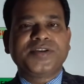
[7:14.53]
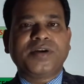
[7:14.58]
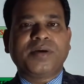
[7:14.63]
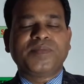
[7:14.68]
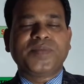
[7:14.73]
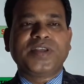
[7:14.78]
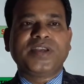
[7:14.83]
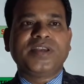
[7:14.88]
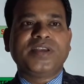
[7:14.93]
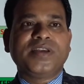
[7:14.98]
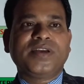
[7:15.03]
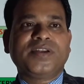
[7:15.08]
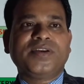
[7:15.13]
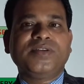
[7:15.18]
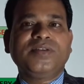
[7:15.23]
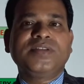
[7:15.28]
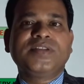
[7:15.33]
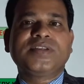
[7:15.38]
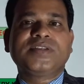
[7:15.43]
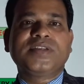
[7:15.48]
of the
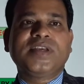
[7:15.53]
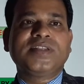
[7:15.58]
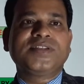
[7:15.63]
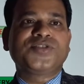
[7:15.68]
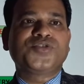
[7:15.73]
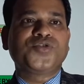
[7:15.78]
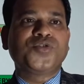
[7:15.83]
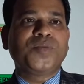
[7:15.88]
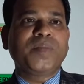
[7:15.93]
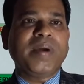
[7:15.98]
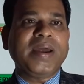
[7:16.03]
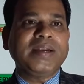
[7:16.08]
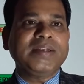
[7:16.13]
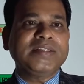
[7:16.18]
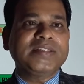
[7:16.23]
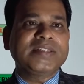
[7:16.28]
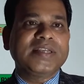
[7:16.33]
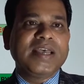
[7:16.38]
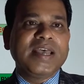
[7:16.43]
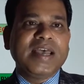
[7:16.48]
there's the
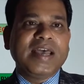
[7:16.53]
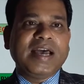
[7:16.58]
instruments,